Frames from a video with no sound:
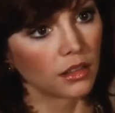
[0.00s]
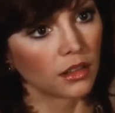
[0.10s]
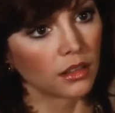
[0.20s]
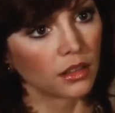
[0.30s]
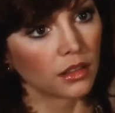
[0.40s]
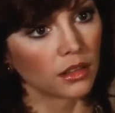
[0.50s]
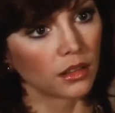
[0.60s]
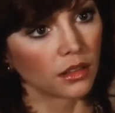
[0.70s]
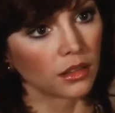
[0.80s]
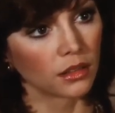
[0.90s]

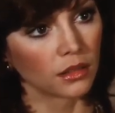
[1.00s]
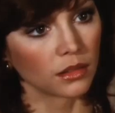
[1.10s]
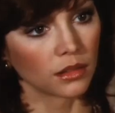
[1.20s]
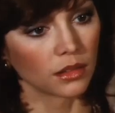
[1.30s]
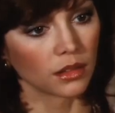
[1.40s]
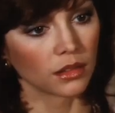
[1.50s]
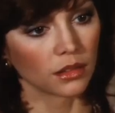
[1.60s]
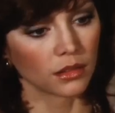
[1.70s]
(no one is talking)